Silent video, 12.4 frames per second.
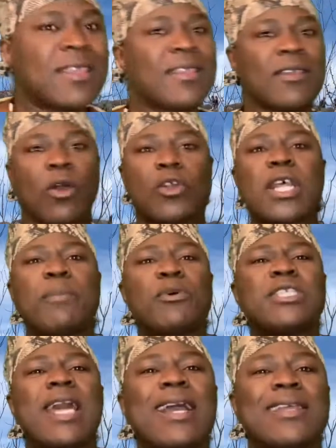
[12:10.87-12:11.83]

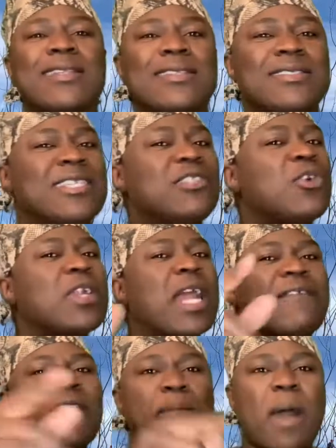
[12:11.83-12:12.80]
Orebonyang did not
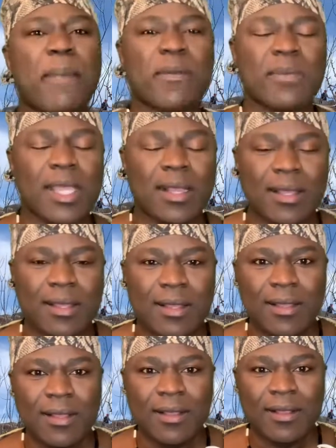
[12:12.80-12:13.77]
have a puppy meal.
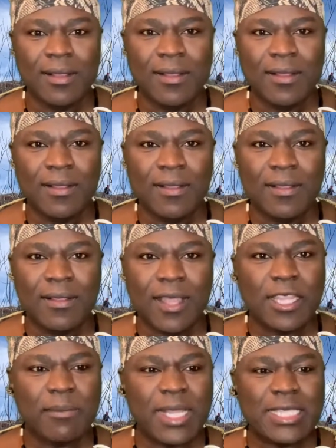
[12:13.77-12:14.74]

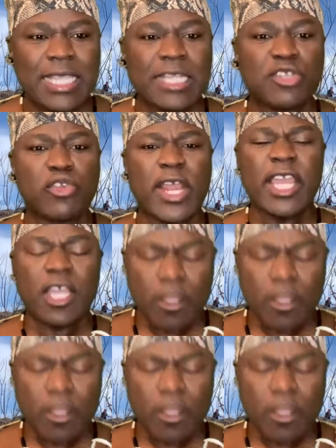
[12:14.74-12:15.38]
And the mother said, drink.